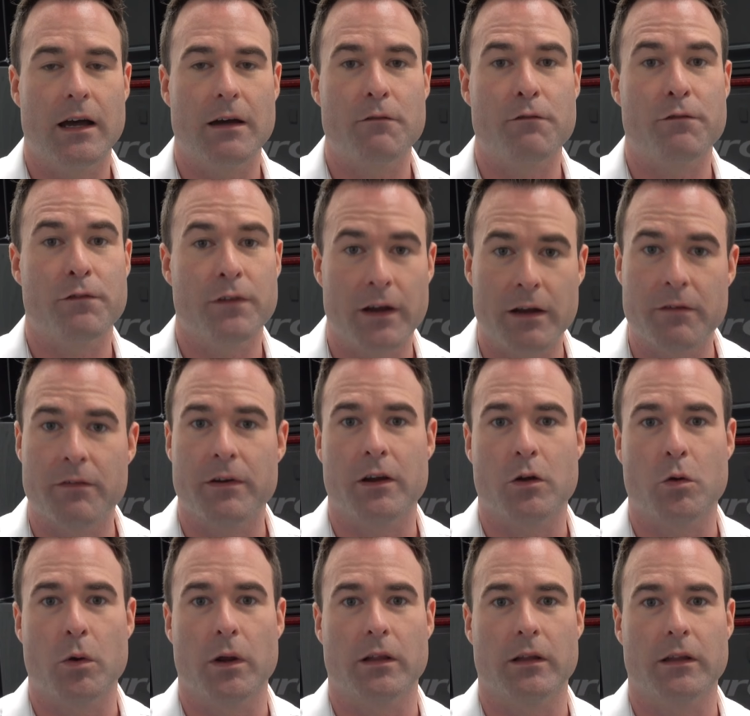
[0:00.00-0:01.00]
very, very
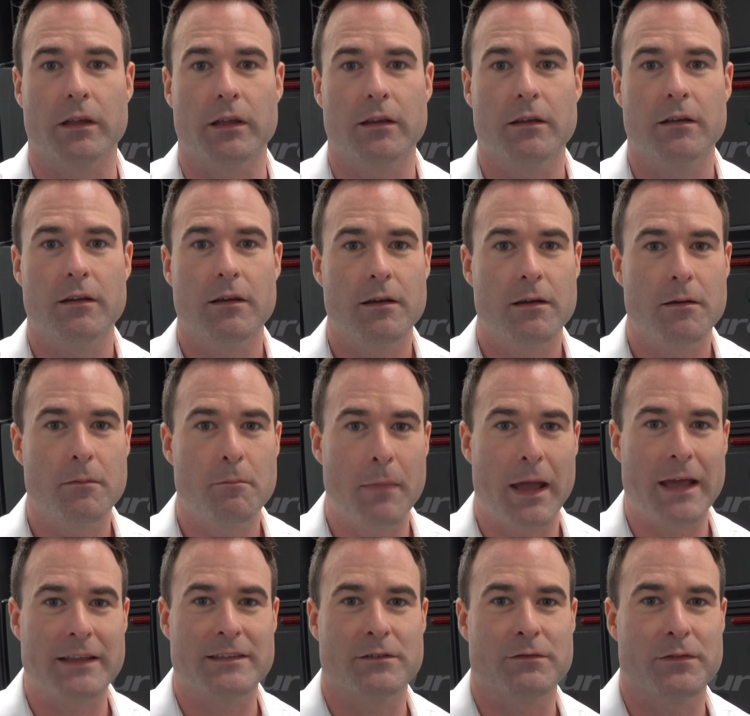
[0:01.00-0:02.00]
quickly.
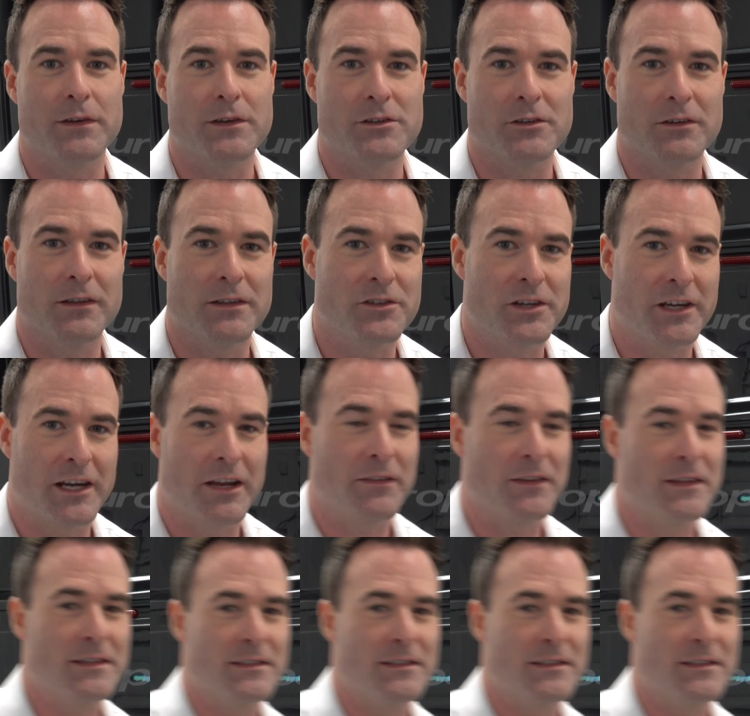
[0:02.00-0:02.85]
Massive feature. Let's check out the